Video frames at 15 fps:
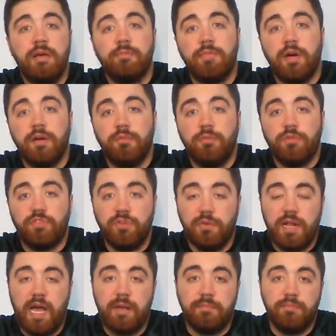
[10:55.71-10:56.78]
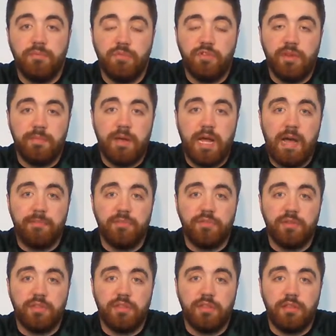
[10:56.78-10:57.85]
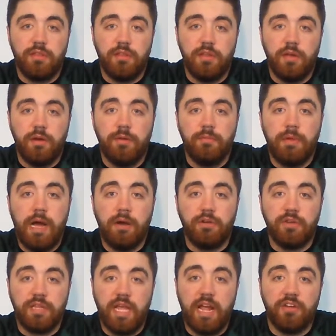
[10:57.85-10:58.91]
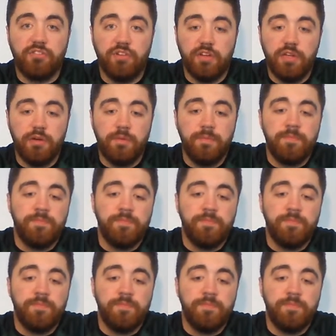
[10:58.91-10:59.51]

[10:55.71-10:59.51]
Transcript: but we'll see what happens. We'll see what happens with how good they actually do.